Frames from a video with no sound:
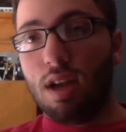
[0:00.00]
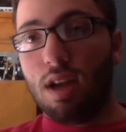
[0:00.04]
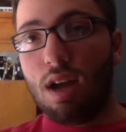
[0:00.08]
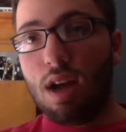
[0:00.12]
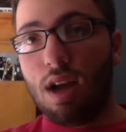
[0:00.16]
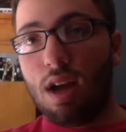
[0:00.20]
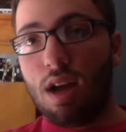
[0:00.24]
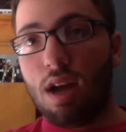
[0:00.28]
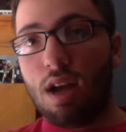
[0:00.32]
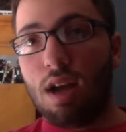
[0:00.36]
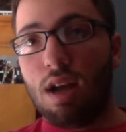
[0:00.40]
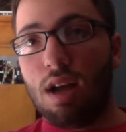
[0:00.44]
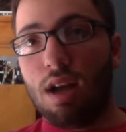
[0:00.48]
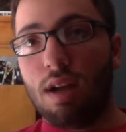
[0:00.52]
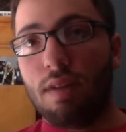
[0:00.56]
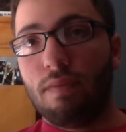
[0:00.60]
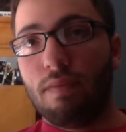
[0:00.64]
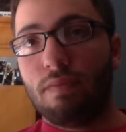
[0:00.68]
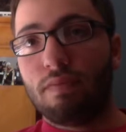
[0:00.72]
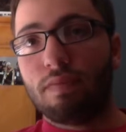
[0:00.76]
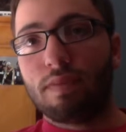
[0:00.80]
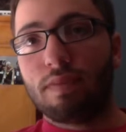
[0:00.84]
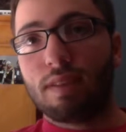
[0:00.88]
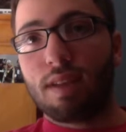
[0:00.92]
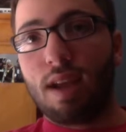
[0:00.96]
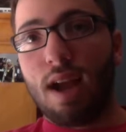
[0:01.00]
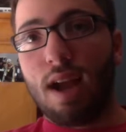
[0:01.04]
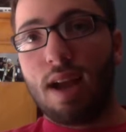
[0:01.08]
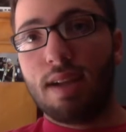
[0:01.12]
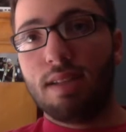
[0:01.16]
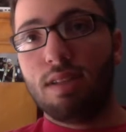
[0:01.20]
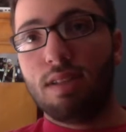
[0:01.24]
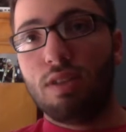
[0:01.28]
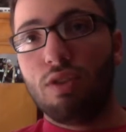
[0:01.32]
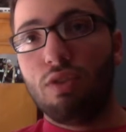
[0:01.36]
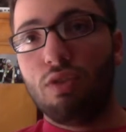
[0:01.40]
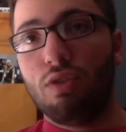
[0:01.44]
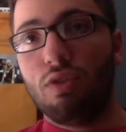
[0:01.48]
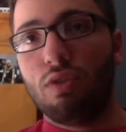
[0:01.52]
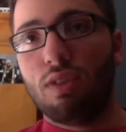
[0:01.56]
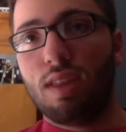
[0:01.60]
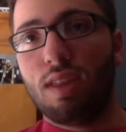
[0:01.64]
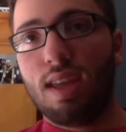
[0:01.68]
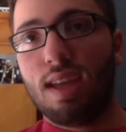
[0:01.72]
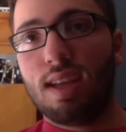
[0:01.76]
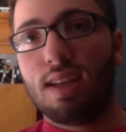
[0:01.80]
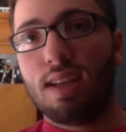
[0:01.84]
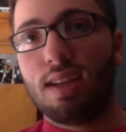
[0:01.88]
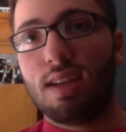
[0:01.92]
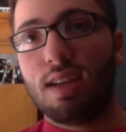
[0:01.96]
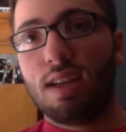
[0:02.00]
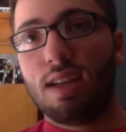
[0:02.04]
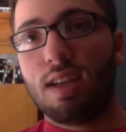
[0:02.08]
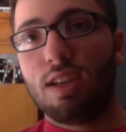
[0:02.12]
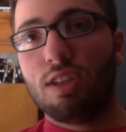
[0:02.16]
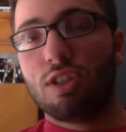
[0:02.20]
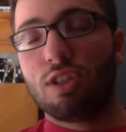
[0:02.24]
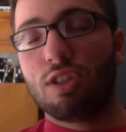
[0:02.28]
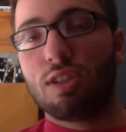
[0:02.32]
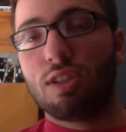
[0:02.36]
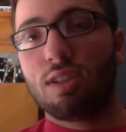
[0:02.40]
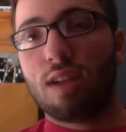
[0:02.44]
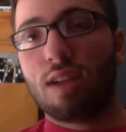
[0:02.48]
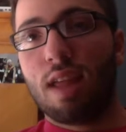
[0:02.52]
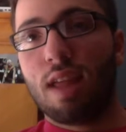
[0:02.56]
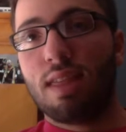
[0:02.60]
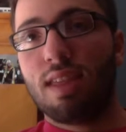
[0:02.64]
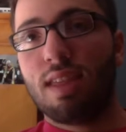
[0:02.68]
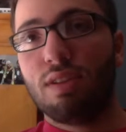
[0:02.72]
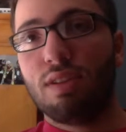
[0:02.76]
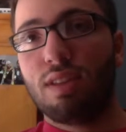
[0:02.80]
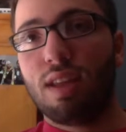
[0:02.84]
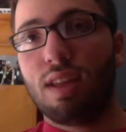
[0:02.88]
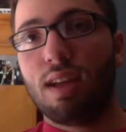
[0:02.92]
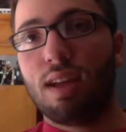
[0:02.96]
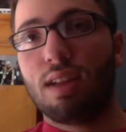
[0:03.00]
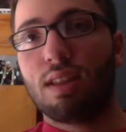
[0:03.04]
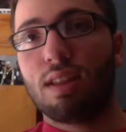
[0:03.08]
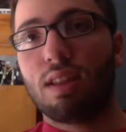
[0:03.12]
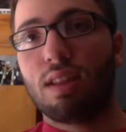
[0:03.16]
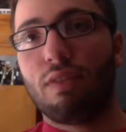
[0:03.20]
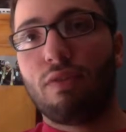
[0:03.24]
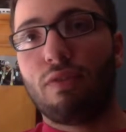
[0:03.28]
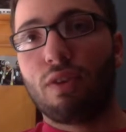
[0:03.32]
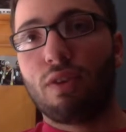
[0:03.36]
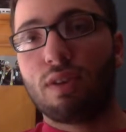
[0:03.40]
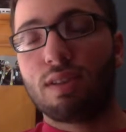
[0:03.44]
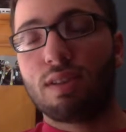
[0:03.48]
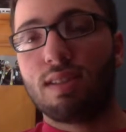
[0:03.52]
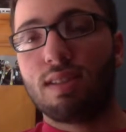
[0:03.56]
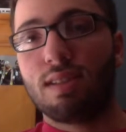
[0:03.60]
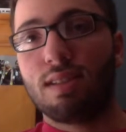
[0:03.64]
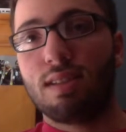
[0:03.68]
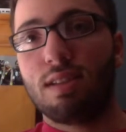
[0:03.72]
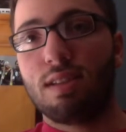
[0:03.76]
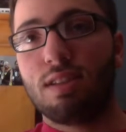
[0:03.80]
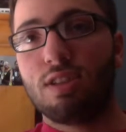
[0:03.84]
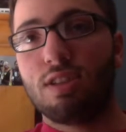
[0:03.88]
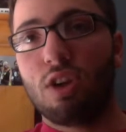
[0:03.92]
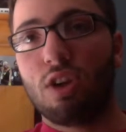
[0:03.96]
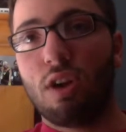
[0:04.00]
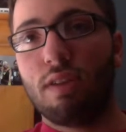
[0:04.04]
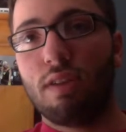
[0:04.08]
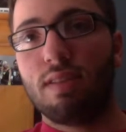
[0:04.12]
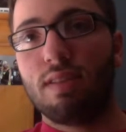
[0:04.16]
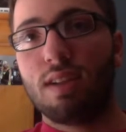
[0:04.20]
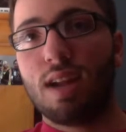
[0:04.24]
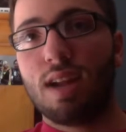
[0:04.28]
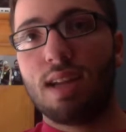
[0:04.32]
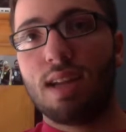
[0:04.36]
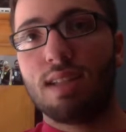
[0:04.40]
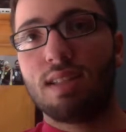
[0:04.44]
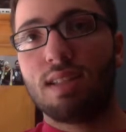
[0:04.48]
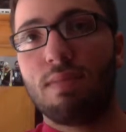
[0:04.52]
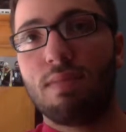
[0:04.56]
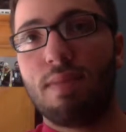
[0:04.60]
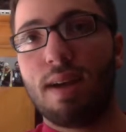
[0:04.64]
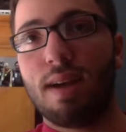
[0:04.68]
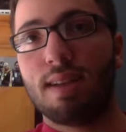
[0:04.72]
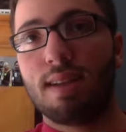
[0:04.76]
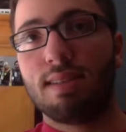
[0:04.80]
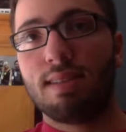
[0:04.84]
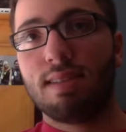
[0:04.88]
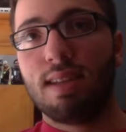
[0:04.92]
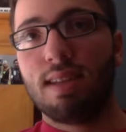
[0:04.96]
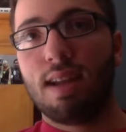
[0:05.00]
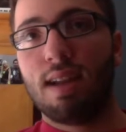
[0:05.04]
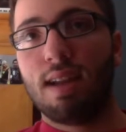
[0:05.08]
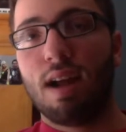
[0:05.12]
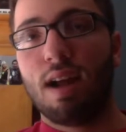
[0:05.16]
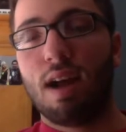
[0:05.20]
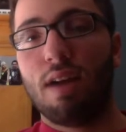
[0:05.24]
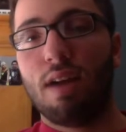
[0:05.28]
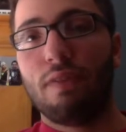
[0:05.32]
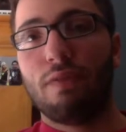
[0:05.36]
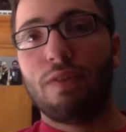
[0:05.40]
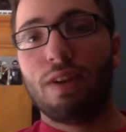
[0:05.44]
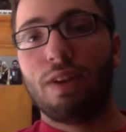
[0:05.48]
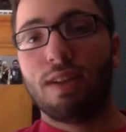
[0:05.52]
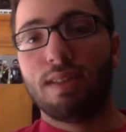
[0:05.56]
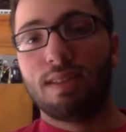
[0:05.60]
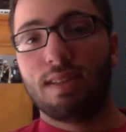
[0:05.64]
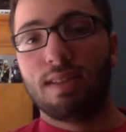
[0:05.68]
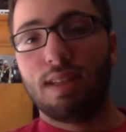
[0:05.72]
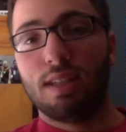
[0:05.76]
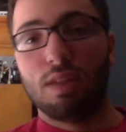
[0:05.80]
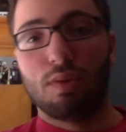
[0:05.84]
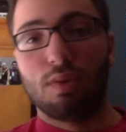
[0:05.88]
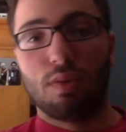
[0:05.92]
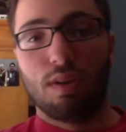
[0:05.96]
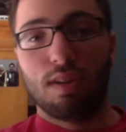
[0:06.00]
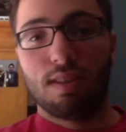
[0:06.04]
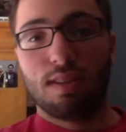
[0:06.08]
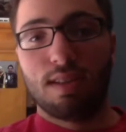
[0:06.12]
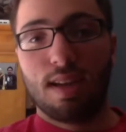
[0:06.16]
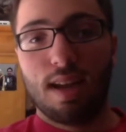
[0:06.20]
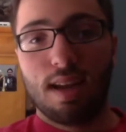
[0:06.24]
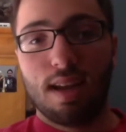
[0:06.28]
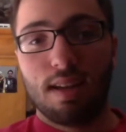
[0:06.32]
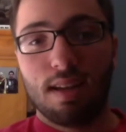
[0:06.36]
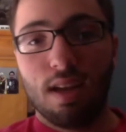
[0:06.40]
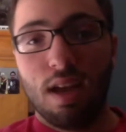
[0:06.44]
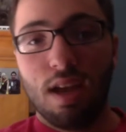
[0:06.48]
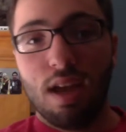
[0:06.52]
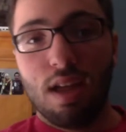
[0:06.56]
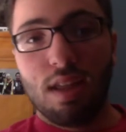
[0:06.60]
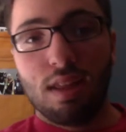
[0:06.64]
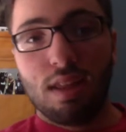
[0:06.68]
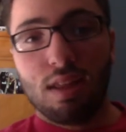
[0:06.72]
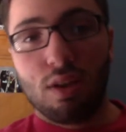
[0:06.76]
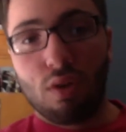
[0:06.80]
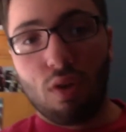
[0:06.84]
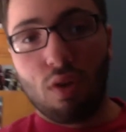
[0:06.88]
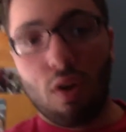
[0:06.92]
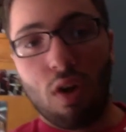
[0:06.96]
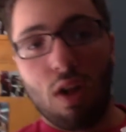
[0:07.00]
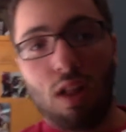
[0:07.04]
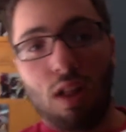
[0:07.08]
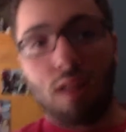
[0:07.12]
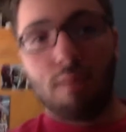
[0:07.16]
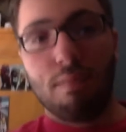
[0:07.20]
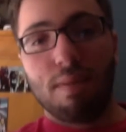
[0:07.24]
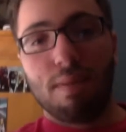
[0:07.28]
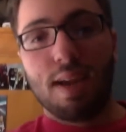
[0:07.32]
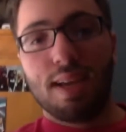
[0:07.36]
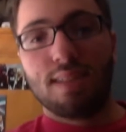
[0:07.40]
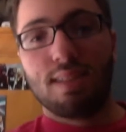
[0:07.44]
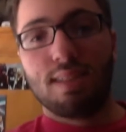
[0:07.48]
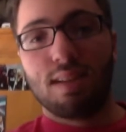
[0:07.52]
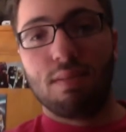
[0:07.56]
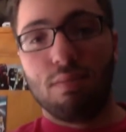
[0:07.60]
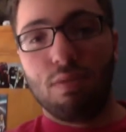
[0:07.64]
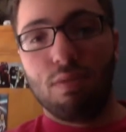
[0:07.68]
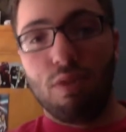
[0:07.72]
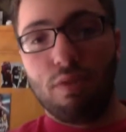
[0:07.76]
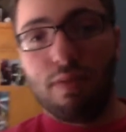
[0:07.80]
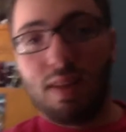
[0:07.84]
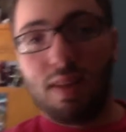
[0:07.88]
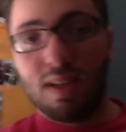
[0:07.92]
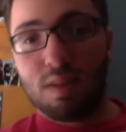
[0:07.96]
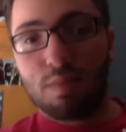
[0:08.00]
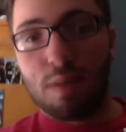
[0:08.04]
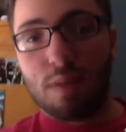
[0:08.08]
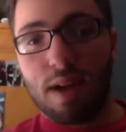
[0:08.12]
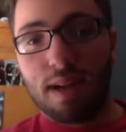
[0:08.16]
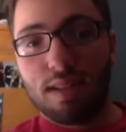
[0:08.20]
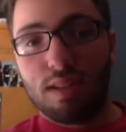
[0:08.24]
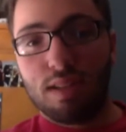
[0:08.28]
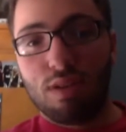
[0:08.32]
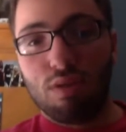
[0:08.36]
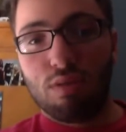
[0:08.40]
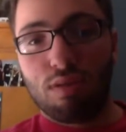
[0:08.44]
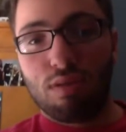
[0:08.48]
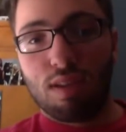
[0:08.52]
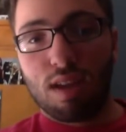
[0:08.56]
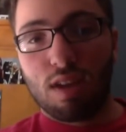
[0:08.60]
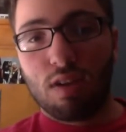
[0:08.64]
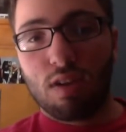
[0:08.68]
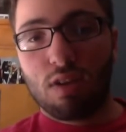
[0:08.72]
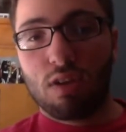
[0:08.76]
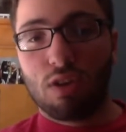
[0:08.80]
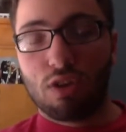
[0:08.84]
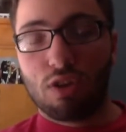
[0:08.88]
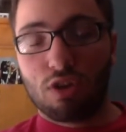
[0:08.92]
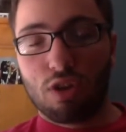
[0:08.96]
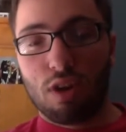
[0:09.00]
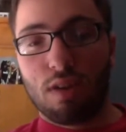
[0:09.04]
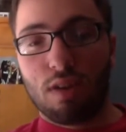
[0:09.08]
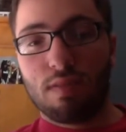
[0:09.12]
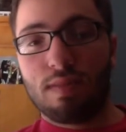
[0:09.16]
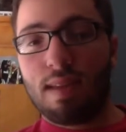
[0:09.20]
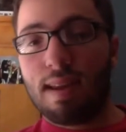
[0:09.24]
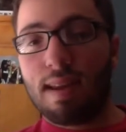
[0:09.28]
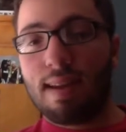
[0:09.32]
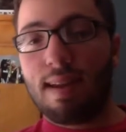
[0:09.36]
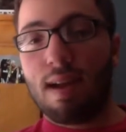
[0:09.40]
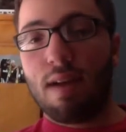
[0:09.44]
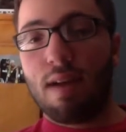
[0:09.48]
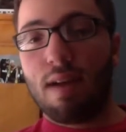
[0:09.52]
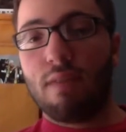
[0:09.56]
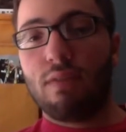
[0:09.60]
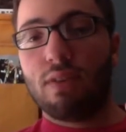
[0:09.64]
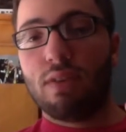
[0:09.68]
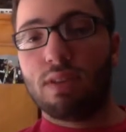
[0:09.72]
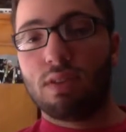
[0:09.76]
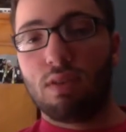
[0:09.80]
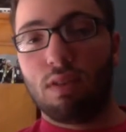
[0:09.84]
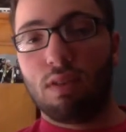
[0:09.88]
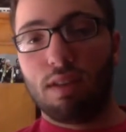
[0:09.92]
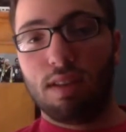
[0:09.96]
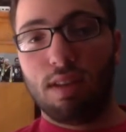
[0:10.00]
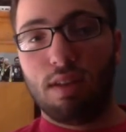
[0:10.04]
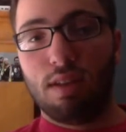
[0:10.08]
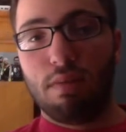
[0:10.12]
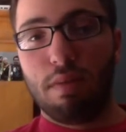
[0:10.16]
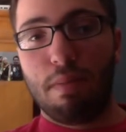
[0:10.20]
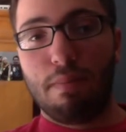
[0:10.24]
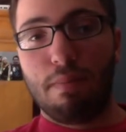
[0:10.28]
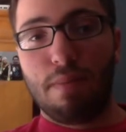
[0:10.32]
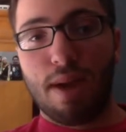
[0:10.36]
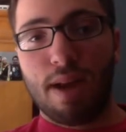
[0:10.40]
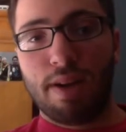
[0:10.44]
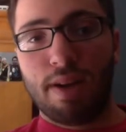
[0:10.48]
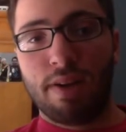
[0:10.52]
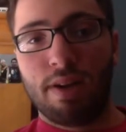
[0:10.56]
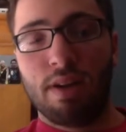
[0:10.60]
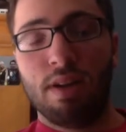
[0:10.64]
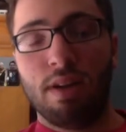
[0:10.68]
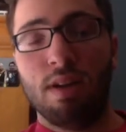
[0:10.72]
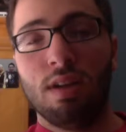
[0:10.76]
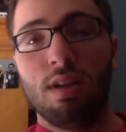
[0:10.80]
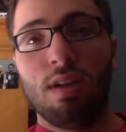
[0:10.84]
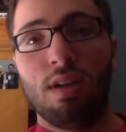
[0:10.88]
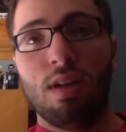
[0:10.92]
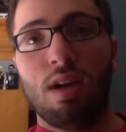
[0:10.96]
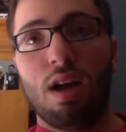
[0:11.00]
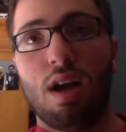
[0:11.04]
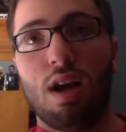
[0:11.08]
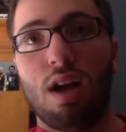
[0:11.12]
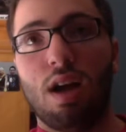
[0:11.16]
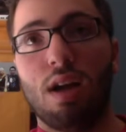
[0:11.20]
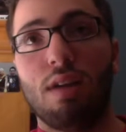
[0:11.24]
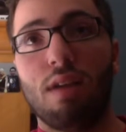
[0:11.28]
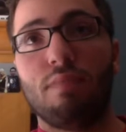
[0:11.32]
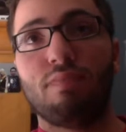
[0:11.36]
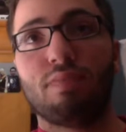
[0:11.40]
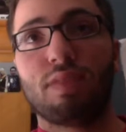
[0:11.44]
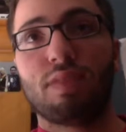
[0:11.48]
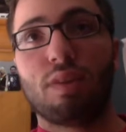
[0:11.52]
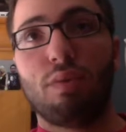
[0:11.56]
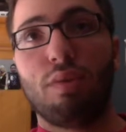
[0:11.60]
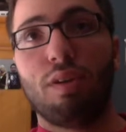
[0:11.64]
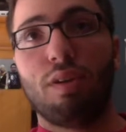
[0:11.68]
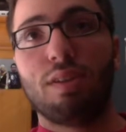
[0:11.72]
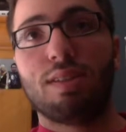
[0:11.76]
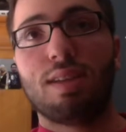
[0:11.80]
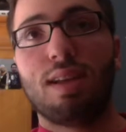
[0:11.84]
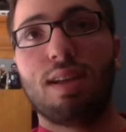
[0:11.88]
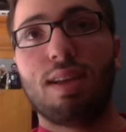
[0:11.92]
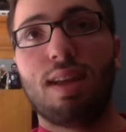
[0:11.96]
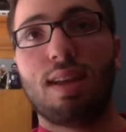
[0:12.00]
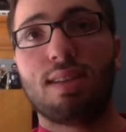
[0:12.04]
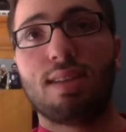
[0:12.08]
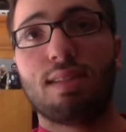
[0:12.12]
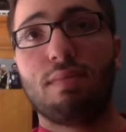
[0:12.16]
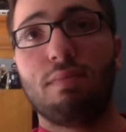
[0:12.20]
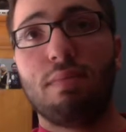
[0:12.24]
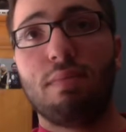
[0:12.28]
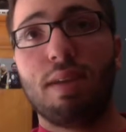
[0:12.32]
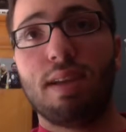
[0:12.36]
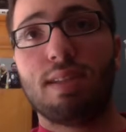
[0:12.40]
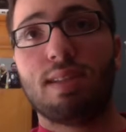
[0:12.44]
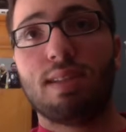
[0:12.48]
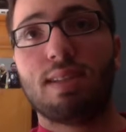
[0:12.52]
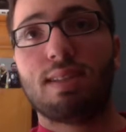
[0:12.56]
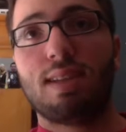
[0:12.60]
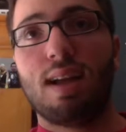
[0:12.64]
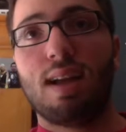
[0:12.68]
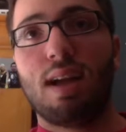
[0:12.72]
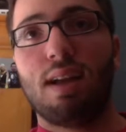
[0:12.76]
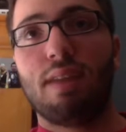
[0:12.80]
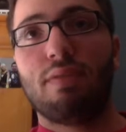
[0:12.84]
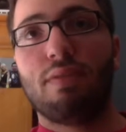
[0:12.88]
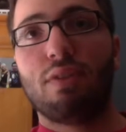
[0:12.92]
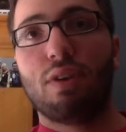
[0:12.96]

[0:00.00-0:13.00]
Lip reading: I think the first is Shaun of the Dead is the best, then Hot Fuzz, then The World's End. They're all amazing movies, but I do think Shaun of the Dead and Hot Fuzz are a little bit better. World's End has amazing talent.